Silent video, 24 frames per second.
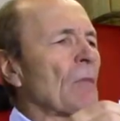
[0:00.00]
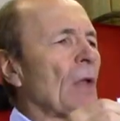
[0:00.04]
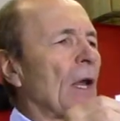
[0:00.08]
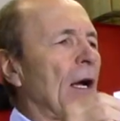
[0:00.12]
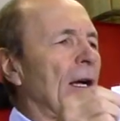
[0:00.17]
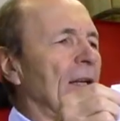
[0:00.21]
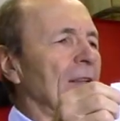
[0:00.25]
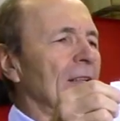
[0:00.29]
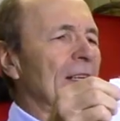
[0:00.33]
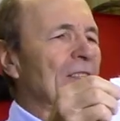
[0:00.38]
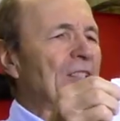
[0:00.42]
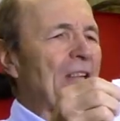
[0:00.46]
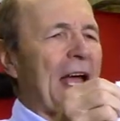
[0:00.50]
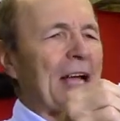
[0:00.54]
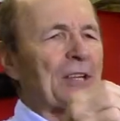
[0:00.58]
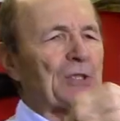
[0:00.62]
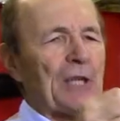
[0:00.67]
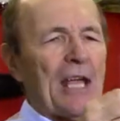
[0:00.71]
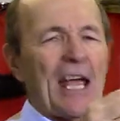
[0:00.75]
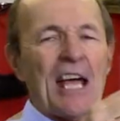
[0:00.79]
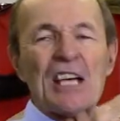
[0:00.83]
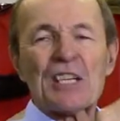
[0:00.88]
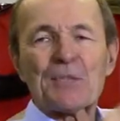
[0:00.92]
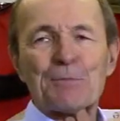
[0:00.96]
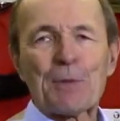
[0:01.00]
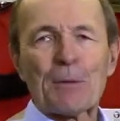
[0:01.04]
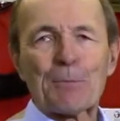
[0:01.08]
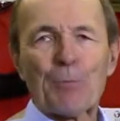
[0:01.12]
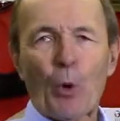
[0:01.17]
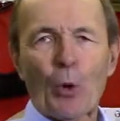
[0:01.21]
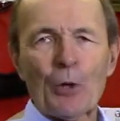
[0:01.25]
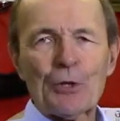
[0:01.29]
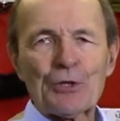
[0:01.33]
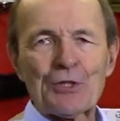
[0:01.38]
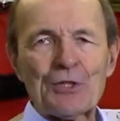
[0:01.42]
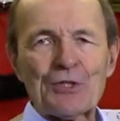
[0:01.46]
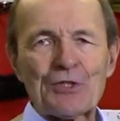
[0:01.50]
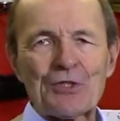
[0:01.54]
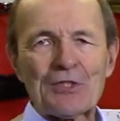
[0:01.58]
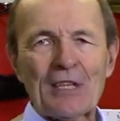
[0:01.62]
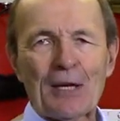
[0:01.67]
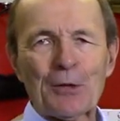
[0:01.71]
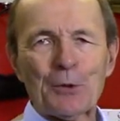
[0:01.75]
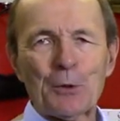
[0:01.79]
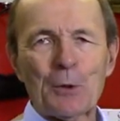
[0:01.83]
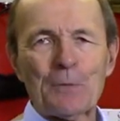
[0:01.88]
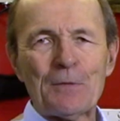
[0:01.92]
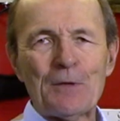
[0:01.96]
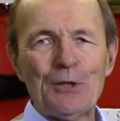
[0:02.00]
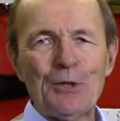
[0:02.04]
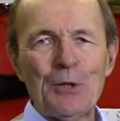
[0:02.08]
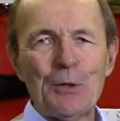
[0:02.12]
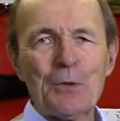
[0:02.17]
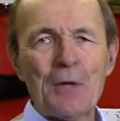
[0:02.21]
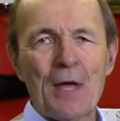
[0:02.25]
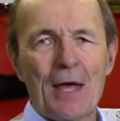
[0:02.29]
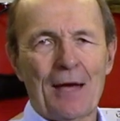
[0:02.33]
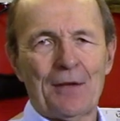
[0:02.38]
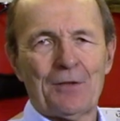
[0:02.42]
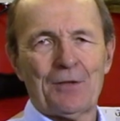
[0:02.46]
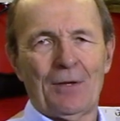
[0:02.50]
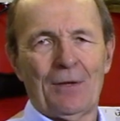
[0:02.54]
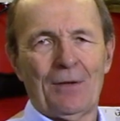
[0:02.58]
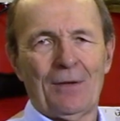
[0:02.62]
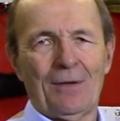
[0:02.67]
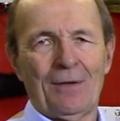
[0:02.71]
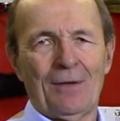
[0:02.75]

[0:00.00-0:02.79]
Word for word: Uh, this actually has proportions. I don't know if you knew that,